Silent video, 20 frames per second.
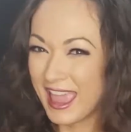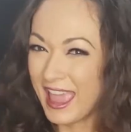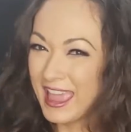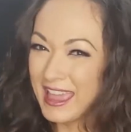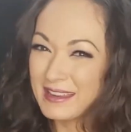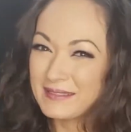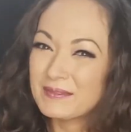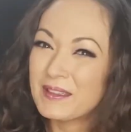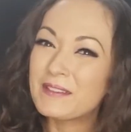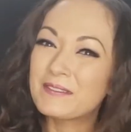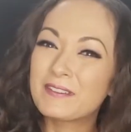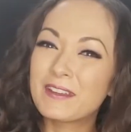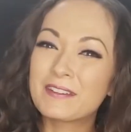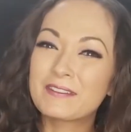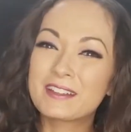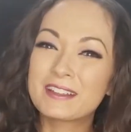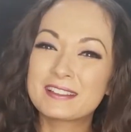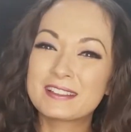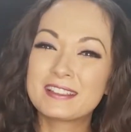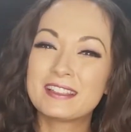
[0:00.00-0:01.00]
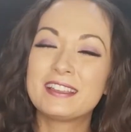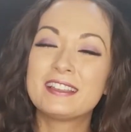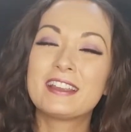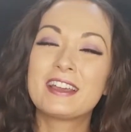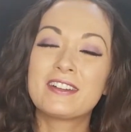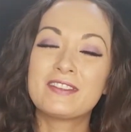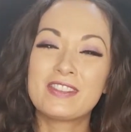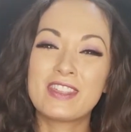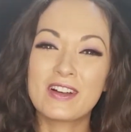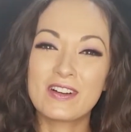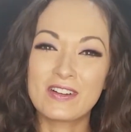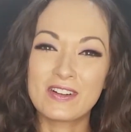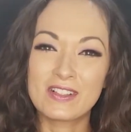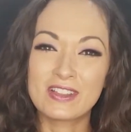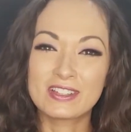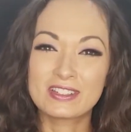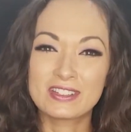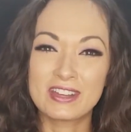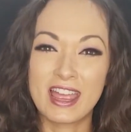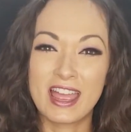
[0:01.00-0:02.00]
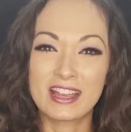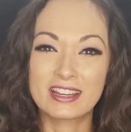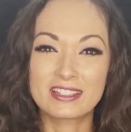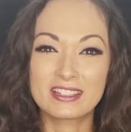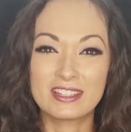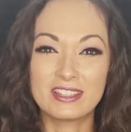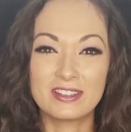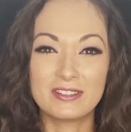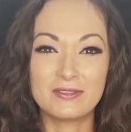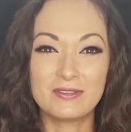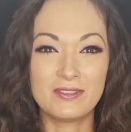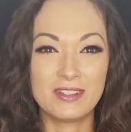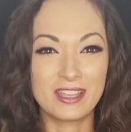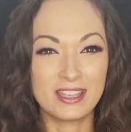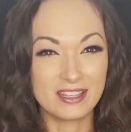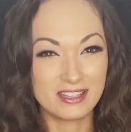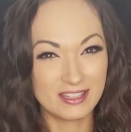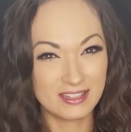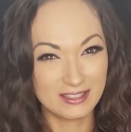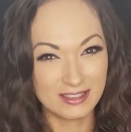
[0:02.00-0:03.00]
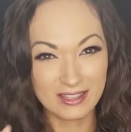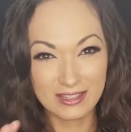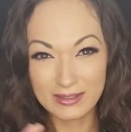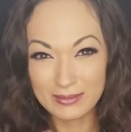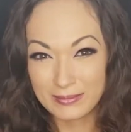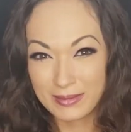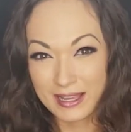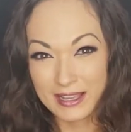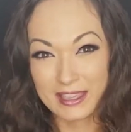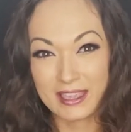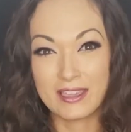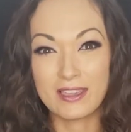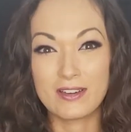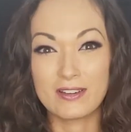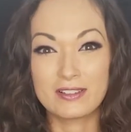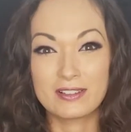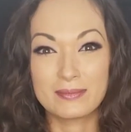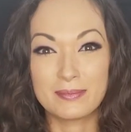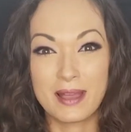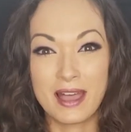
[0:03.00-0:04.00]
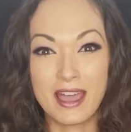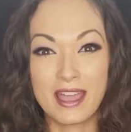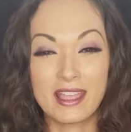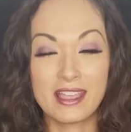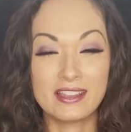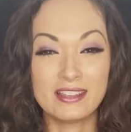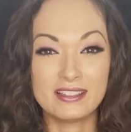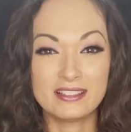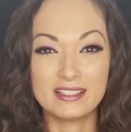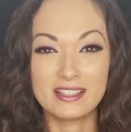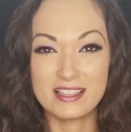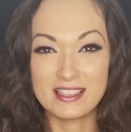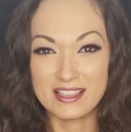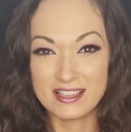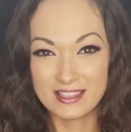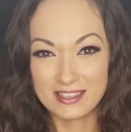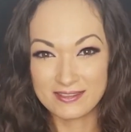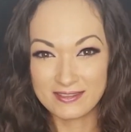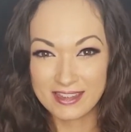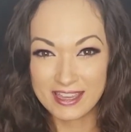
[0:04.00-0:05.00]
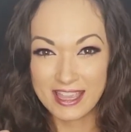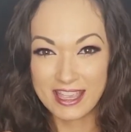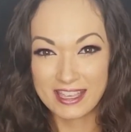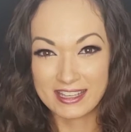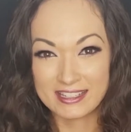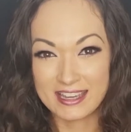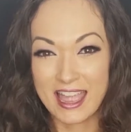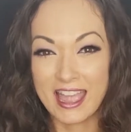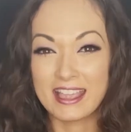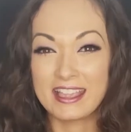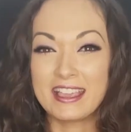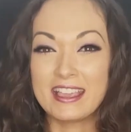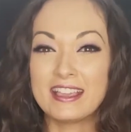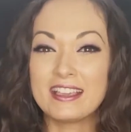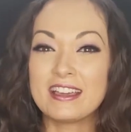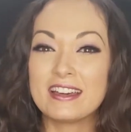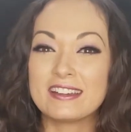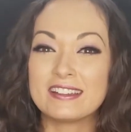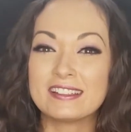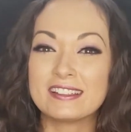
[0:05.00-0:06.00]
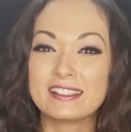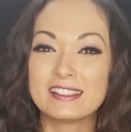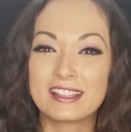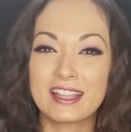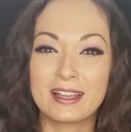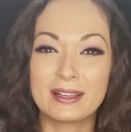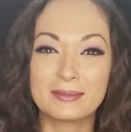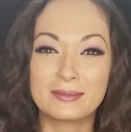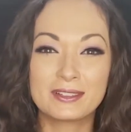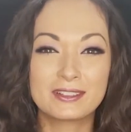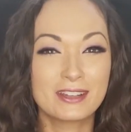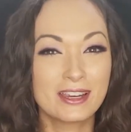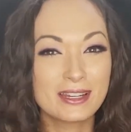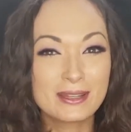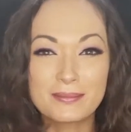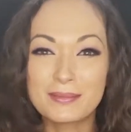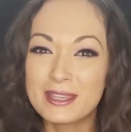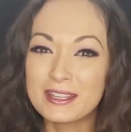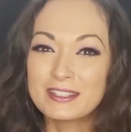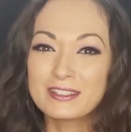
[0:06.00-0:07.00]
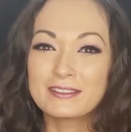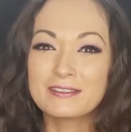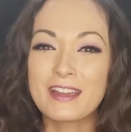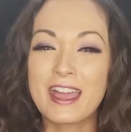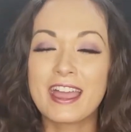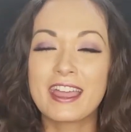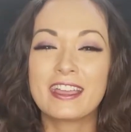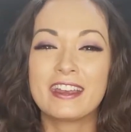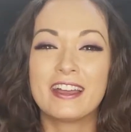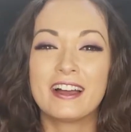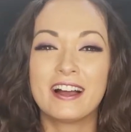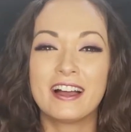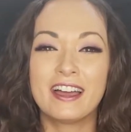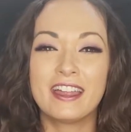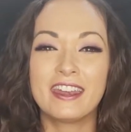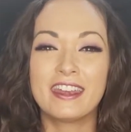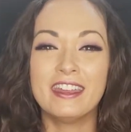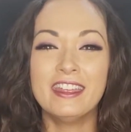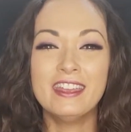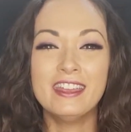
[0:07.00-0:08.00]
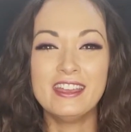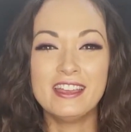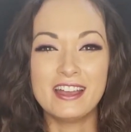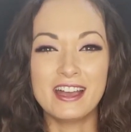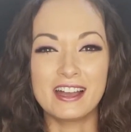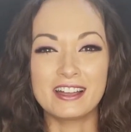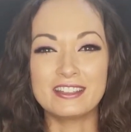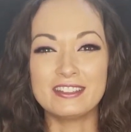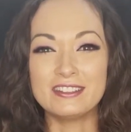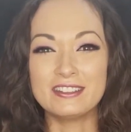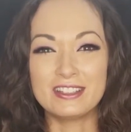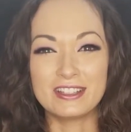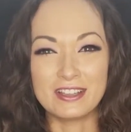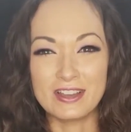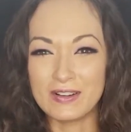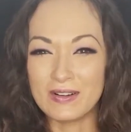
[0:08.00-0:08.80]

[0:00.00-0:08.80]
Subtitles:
and my favorite scene of the whole attraction when your little buggy goes by and you see these three hitchhiking ghosts try to pitch a ride on you to go